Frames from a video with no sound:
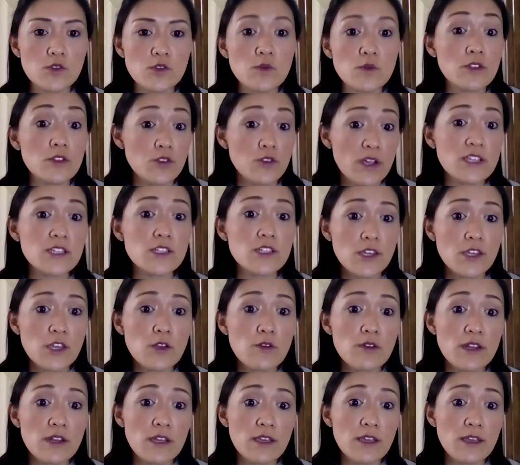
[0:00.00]
to address
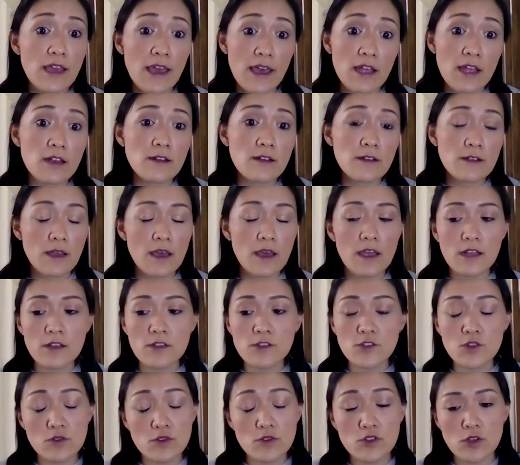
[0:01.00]
security and
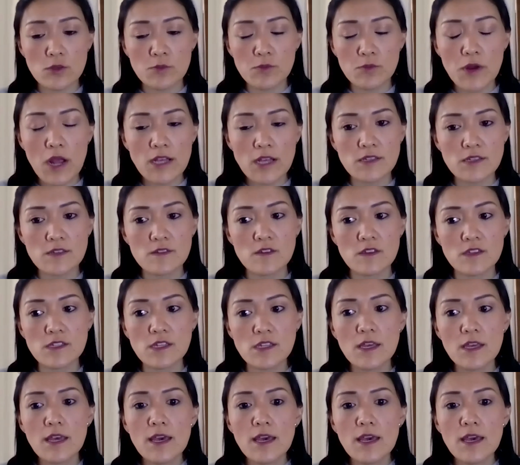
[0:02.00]
judicial processes.